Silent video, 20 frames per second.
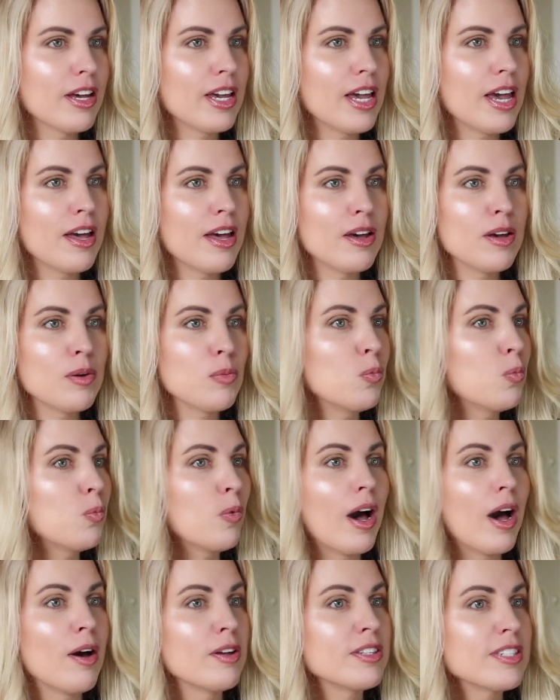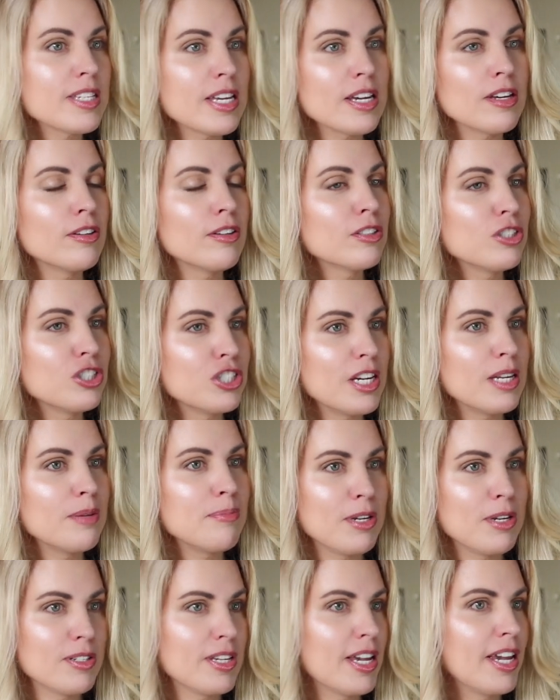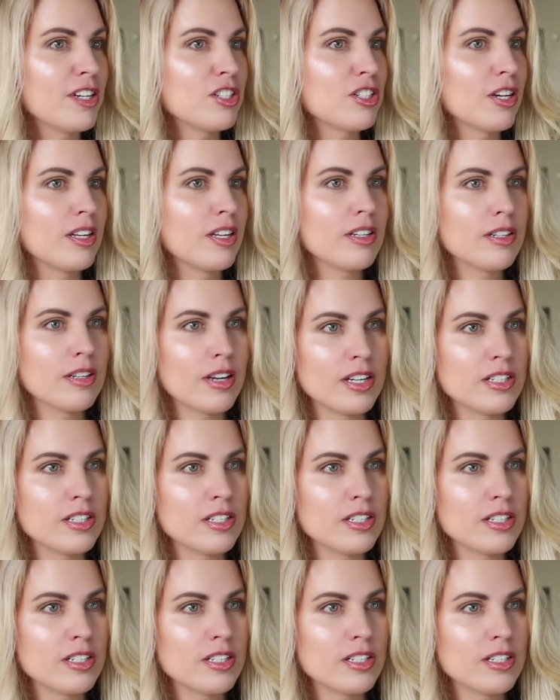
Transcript: A, a single gene mutation,